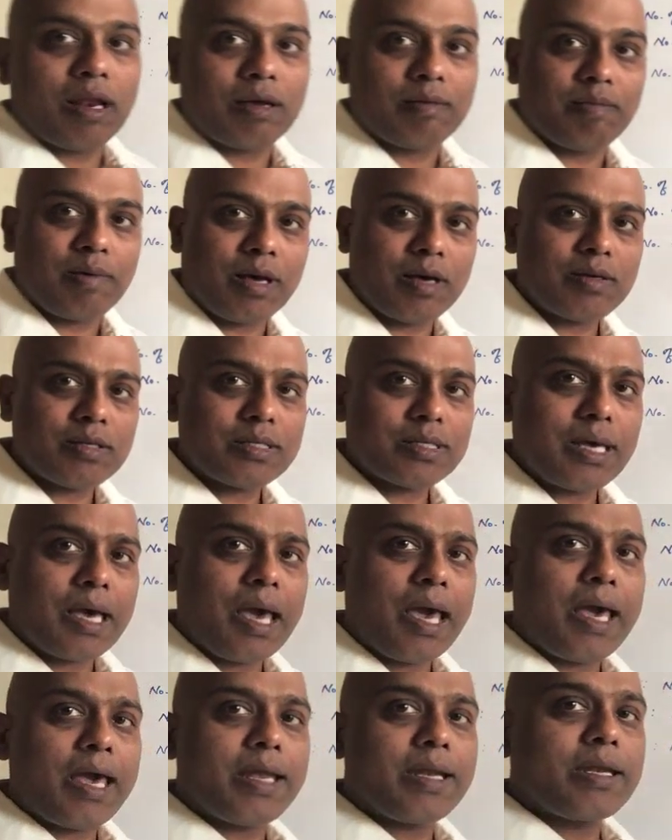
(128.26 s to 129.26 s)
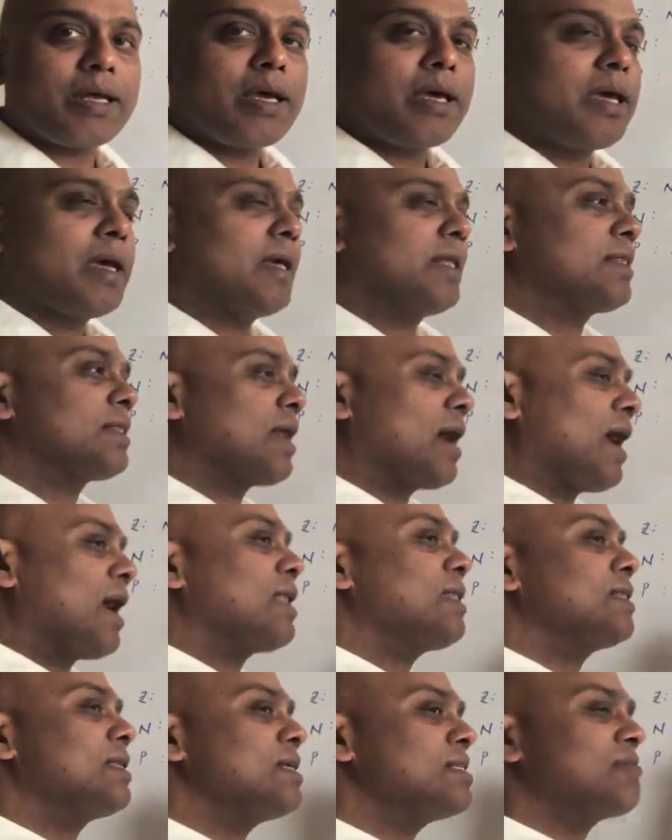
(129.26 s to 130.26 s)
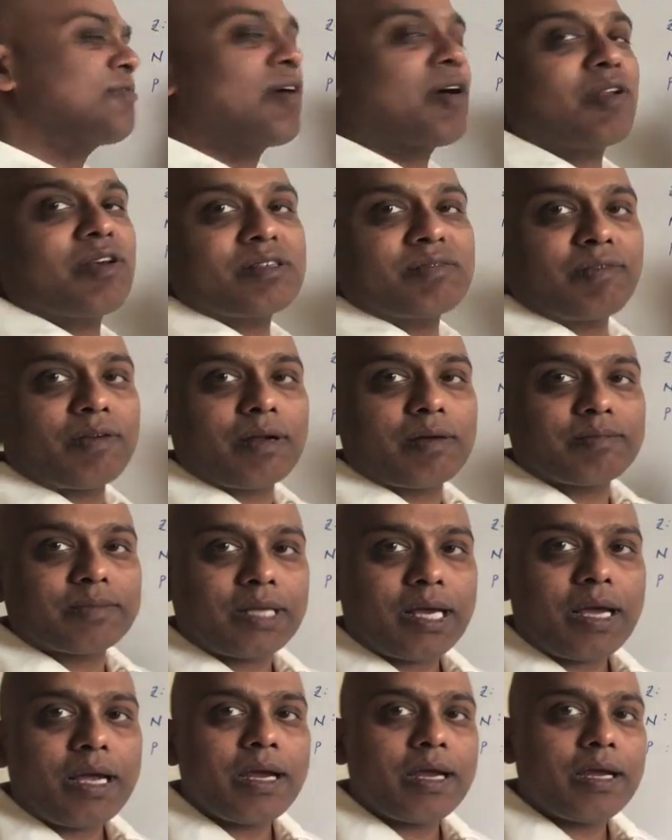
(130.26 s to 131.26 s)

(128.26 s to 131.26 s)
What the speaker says: about, and this follows from the